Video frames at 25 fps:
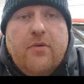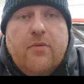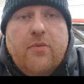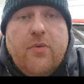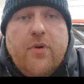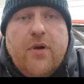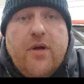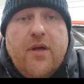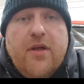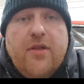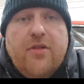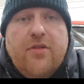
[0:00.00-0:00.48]

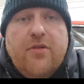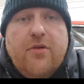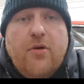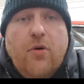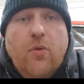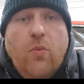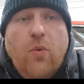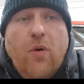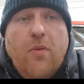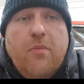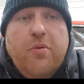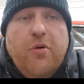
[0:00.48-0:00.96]
with
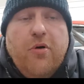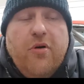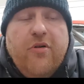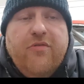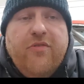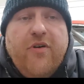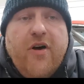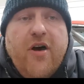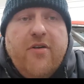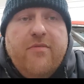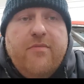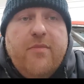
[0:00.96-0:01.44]

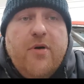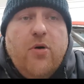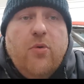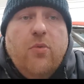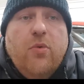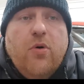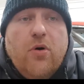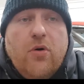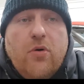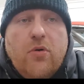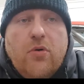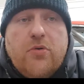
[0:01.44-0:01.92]
1.5 mil
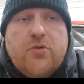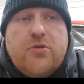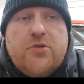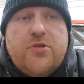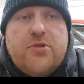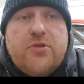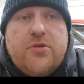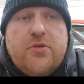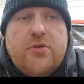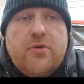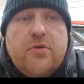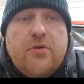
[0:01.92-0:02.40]

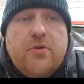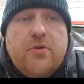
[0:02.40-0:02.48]
walls,